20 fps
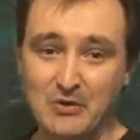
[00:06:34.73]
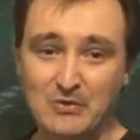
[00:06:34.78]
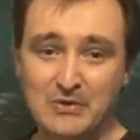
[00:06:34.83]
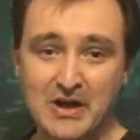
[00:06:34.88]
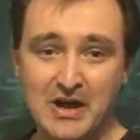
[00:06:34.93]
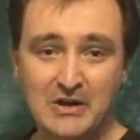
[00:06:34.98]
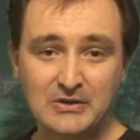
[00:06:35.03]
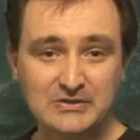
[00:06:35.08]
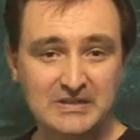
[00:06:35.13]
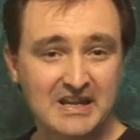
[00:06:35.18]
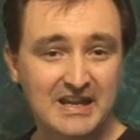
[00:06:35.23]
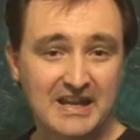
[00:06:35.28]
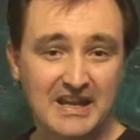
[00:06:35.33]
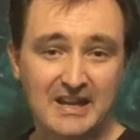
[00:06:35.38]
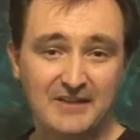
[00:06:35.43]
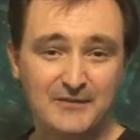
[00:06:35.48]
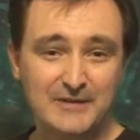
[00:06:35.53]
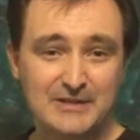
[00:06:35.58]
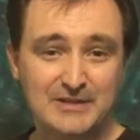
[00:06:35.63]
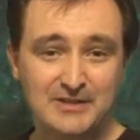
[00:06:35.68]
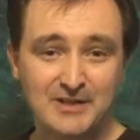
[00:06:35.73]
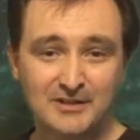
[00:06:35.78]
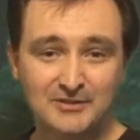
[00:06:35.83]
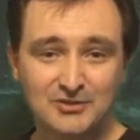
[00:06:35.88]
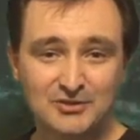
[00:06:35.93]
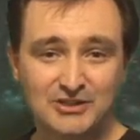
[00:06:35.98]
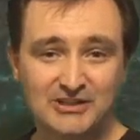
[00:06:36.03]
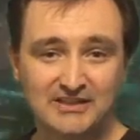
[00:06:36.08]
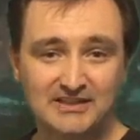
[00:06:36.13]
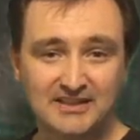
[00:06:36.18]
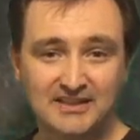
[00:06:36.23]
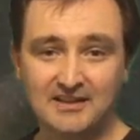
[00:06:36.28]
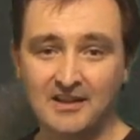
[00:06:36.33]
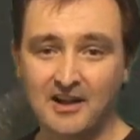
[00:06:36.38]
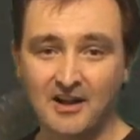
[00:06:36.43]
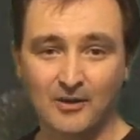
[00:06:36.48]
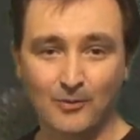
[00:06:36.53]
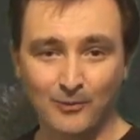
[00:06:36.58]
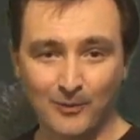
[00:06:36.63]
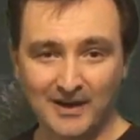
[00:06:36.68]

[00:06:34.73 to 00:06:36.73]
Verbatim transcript: Who knows? If it's not cheating,